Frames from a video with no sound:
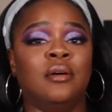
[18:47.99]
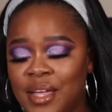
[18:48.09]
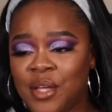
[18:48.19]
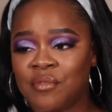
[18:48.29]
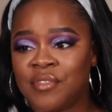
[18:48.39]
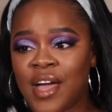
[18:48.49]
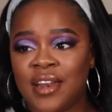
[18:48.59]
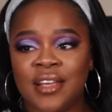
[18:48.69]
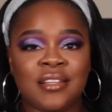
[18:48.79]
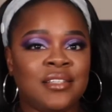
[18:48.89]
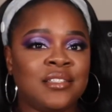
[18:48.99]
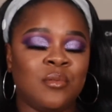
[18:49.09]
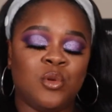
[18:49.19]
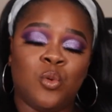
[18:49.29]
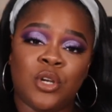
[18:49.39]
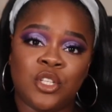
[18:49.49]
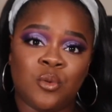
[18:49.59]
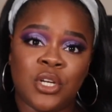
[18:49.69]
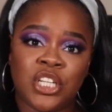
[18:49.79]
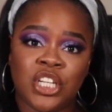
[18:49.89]
If that isn't some
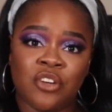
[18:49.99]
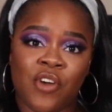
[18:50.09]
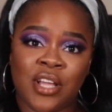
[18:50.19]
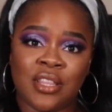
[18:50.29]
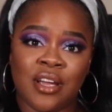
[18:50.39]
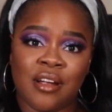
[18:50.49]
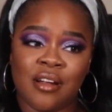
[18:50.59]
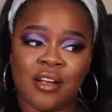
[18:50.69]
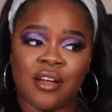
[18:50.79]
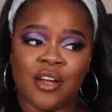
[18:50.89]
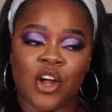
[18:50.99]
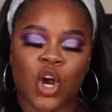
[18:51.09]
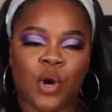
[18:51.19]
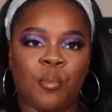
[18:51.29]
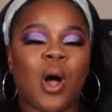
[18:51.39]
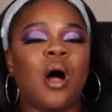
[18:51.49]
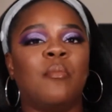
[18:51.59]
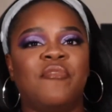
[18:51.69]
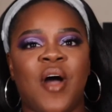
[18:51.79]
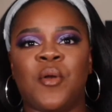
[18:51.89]
2020 shit right there, her mom
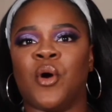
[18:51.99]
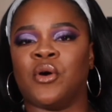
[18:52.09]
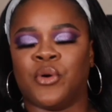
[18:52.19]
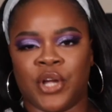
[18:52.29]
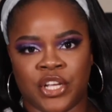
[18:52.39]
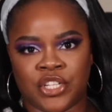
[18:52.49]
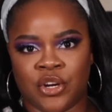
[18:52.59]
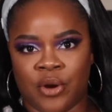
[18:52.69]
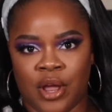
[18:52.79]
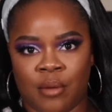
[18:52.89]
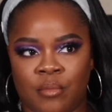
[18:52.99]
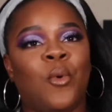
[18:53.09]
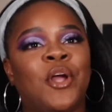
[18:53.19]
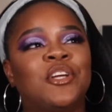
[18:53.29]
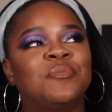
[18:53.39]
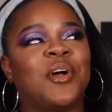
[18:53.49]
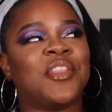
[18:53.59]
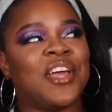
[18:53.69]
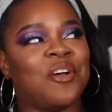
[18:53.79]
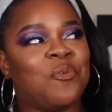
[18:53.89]
found it on Instagram. Here's my
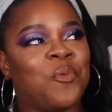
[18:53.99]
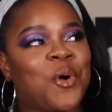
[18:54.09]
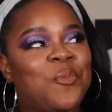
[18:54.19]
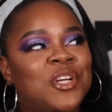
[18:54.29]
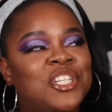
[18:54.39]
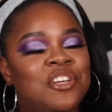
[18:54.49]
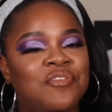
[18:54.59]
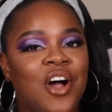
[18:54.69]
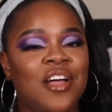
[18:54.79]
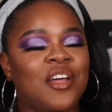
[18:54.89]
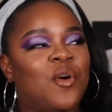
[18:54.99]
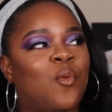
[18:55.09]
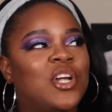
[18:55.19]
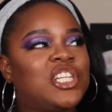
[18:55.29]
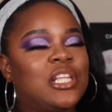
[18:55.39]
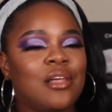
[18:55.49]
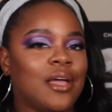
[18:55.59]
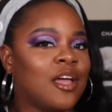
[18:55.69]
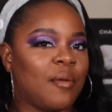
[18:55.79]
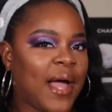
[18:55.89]
thing. What was she
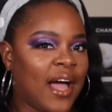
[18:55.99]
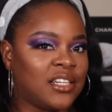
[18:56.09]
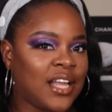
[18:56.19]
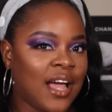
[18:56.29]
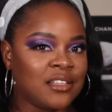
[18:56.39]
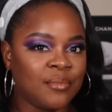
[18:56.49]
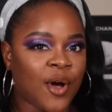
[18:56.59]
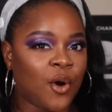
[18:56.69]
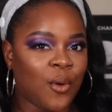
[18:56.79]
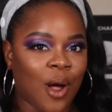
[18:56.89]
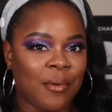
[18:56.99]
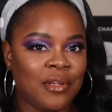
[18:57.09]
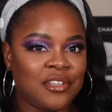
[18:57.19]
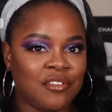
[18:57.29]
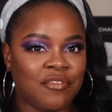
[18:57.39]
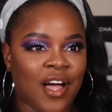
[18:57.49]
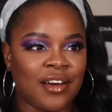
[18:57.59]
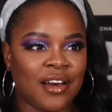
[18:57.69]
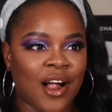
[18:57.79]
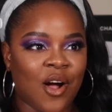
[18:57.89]
looking up hashtags about Robin to find
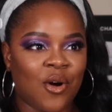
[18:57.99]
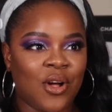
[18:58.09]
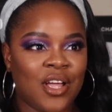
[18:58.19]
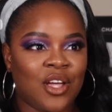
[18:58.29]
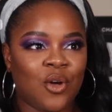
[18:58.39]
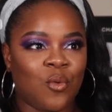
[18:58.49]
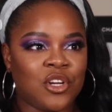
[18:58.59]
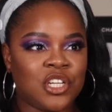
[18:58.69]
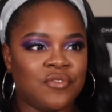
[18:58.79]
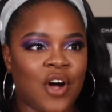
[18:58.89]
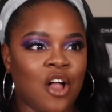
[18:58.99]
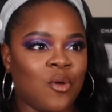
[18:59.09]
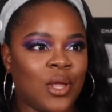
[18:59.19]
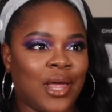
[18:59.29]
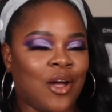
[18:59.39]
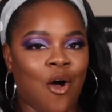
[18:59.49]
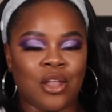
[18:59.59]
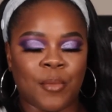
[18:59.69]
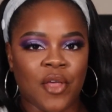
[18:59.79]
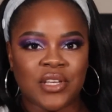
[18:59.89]
it out? Was she following like All
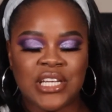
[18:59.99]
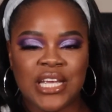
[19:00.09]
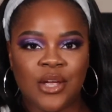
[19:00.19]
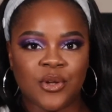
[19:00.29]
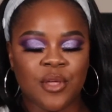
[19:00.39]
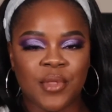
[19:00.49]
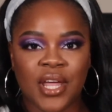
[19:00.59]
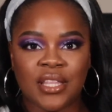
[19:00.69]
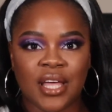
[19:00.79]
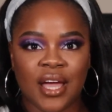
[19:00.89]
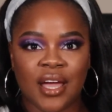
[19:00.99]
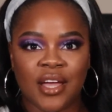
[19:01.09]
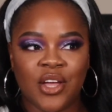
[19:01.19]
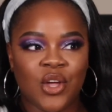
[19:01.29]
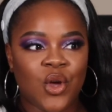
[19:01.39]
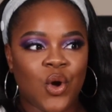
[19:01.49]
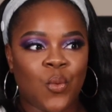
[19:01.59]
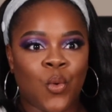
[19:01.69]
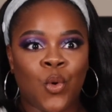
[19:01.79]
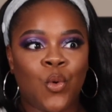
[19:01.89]
About the Tea or something like that?
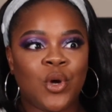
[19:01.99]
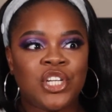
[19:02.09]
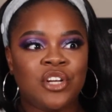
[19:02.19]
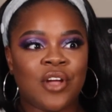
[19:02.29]
Who was she?